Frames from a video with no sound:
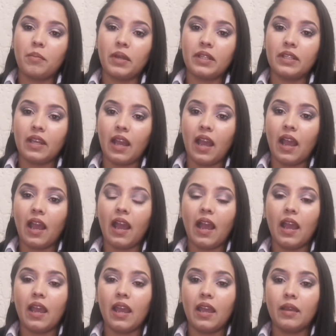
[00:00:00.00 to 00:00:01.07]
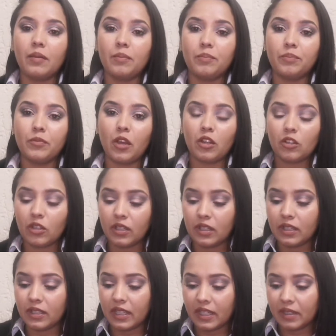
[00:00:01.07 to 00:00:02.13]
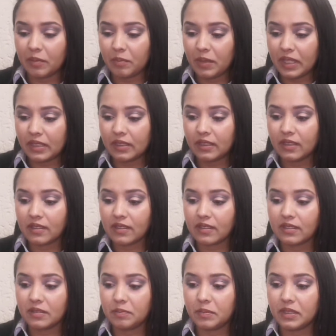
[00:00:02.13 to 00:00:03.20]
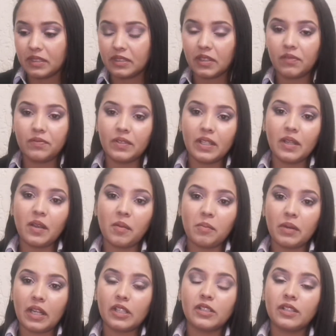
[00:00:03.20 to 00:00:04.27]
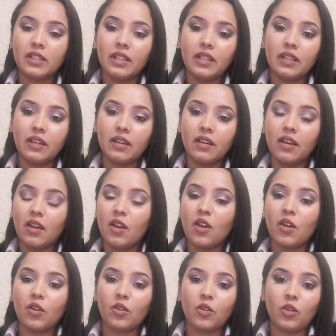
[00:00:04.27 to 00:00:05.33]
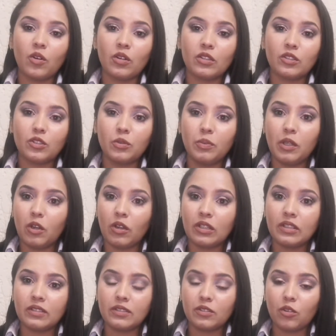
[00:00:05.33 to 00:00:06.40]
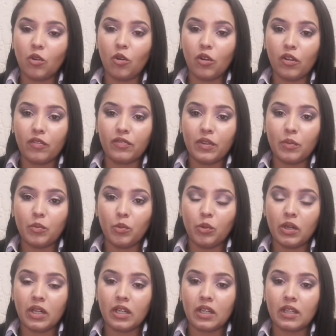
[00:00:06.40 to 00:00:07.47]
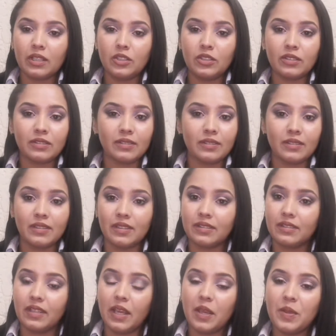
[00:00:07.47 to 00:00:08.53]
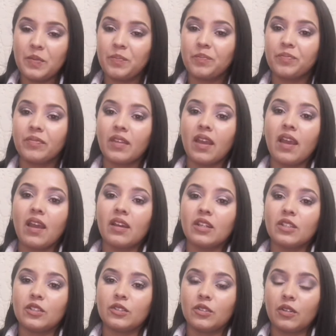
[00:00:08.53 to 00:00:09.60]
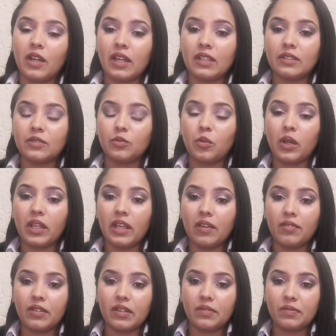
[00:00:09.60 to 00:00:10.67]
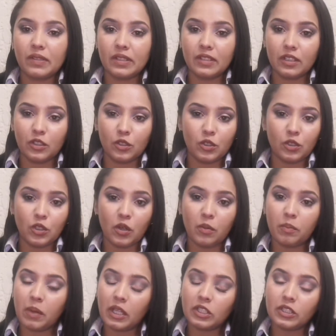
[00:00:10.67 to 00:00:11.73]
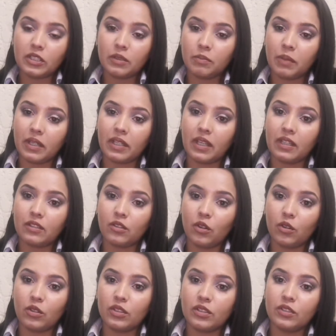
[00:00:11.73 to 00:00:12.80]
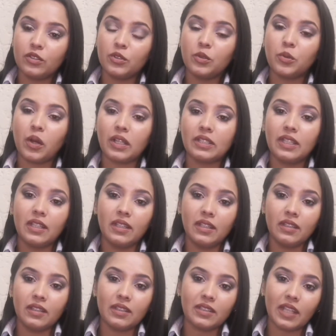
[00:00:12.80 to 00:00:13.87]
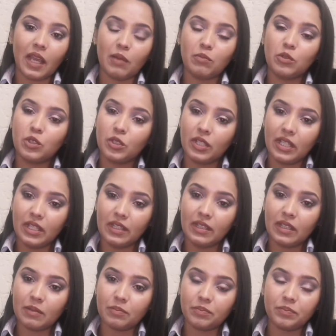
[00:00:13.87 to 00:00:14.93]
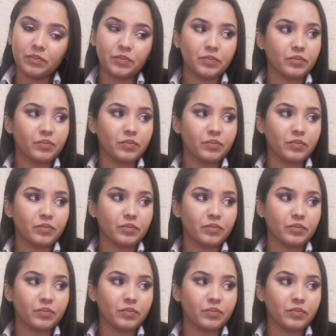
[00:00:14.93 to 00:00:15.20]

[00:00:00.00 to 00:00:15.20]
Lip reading: But yeah, I'm not going to recommend a specific brush cleaner, because to be honest, all of them work just the same. So guys, whatever fits into your budget, but as long as you are taking the time to clean them.